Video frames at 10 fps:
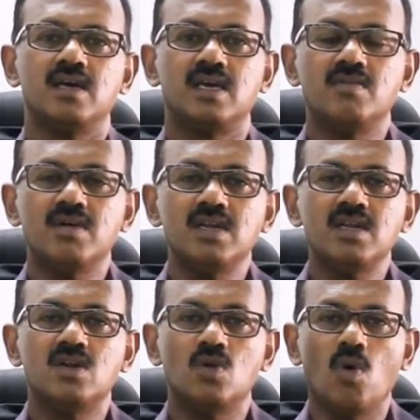given
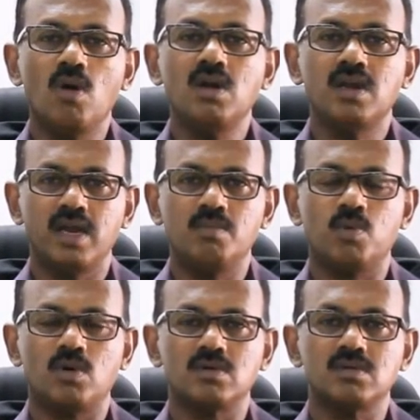known
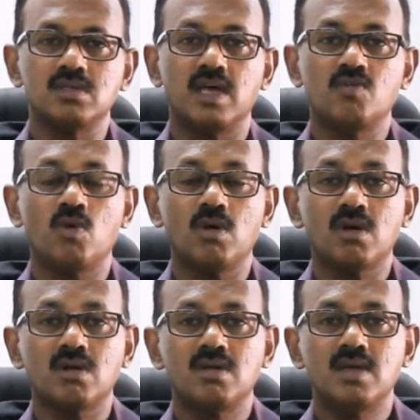input. Therefore,